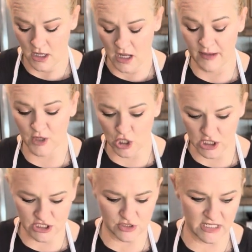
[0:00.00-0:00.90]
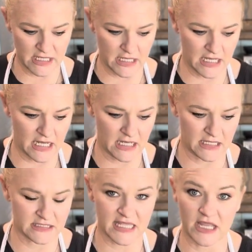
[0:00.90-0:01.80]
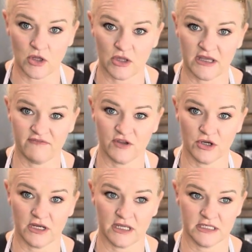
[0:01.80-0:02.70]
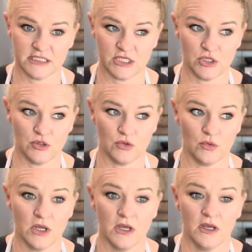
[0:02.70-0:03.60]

I encourage you to get a scale if you're gonna continue